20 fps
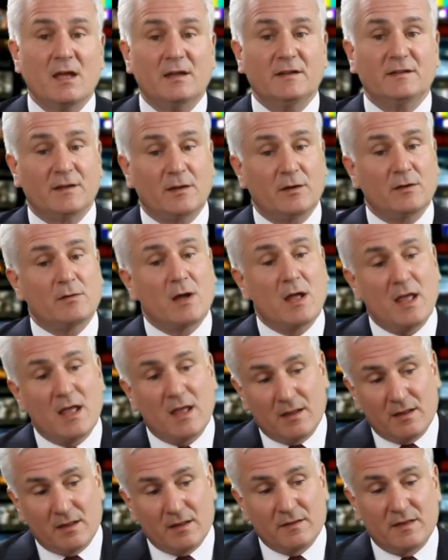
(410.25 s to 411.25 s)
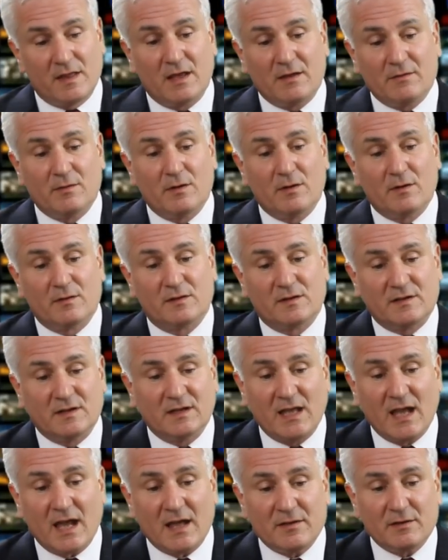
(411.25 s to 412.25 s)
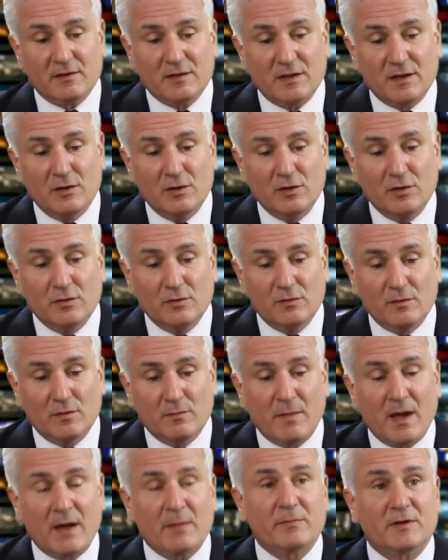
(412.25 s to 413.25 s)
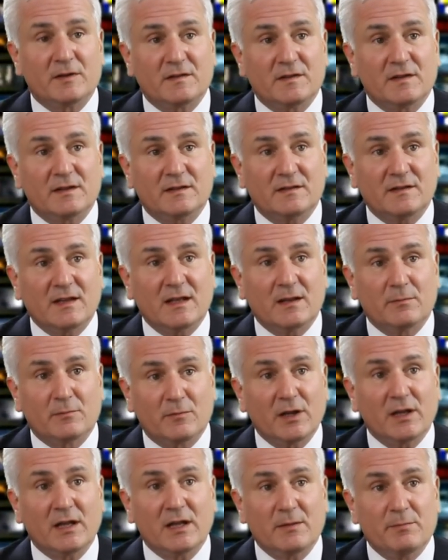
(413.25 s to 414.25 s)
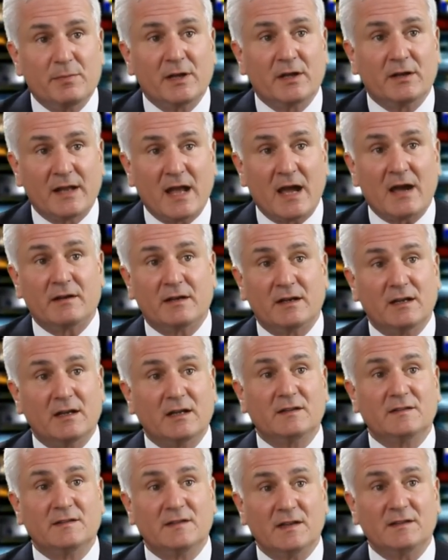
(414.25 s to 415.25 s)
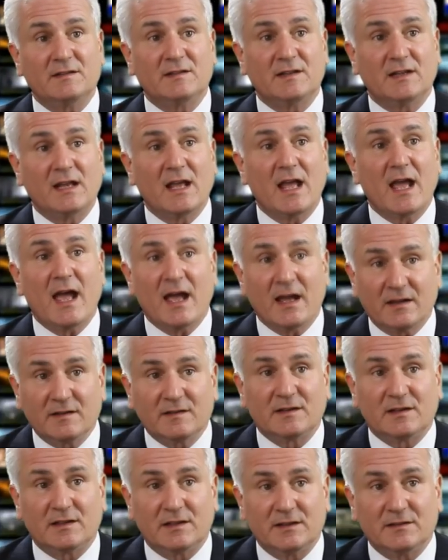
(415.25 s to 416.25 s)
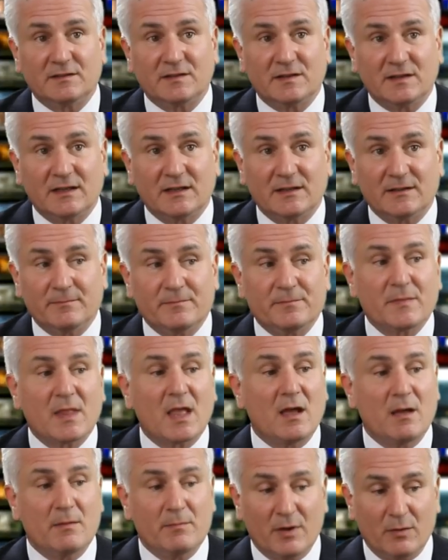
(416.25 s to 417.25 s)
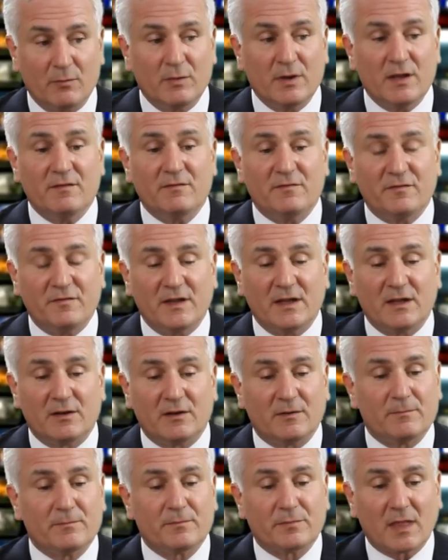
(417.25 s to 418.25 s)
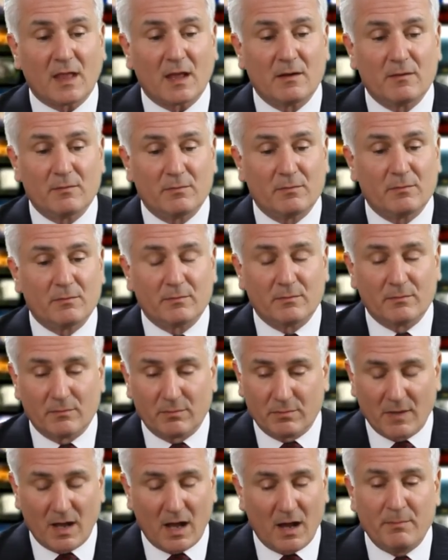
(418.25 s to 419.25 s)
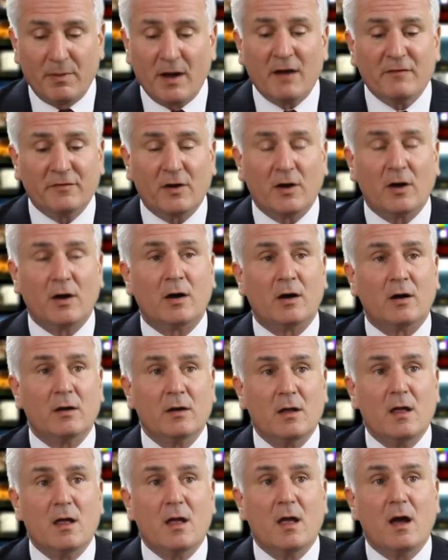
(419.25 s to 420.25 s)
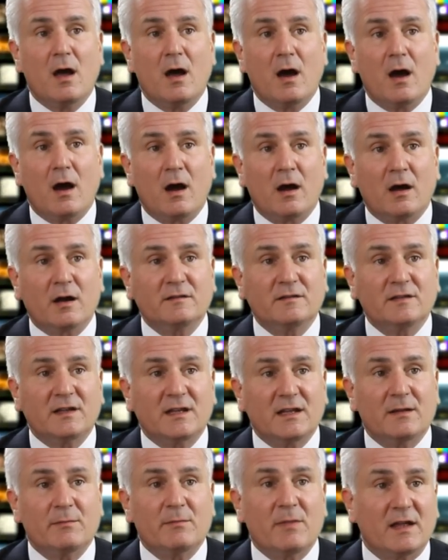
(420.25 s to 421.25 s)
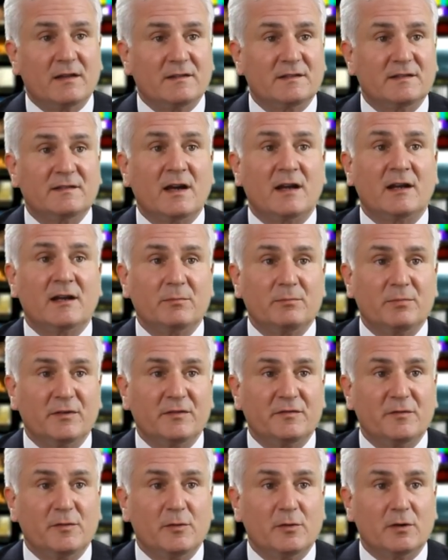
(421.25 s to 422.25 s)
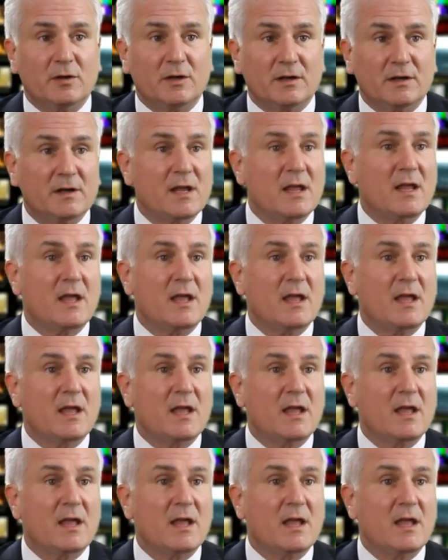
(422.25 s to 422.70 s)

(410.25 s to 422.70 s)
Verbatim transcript: So they together the new members of the team really build out an existing excellent team but we feel above all our team has done it before